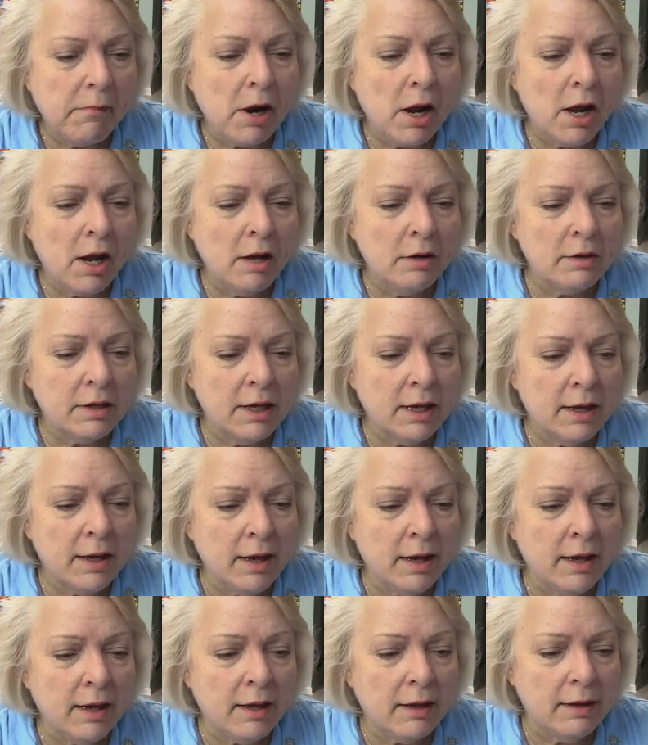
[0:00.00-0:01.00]

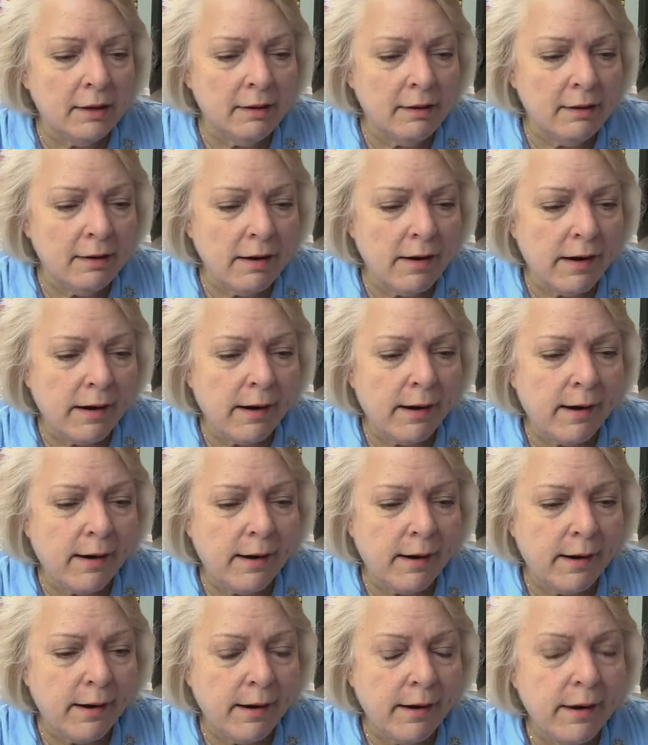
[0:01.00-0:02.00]
Okay.
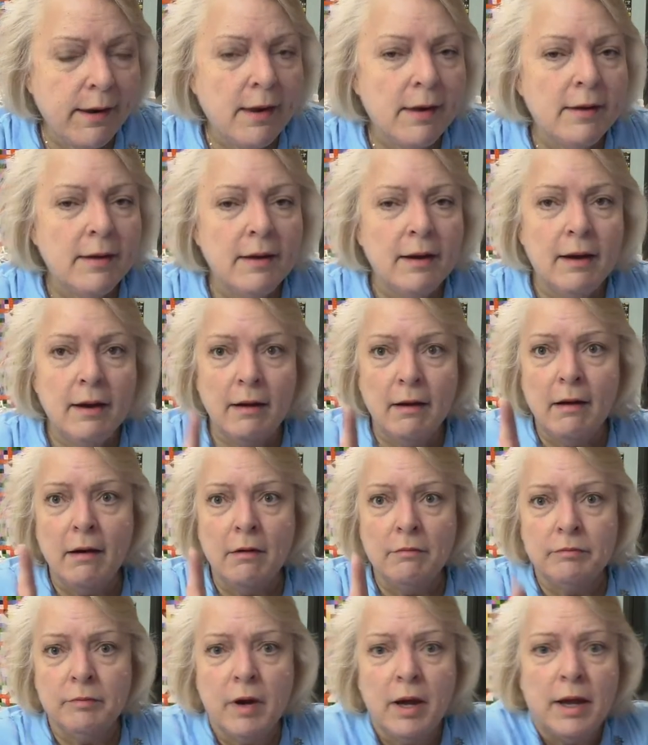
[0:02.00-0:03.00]

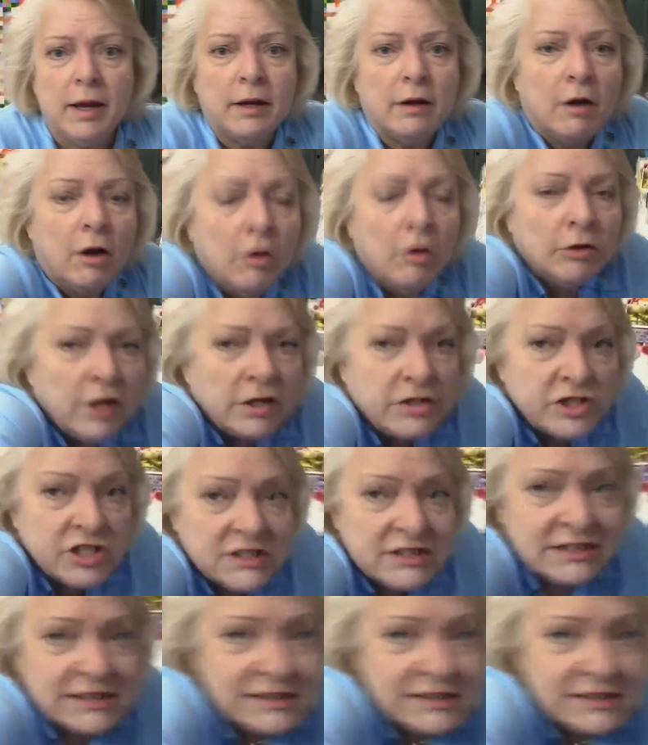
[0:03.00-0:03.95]
All right. Hold on just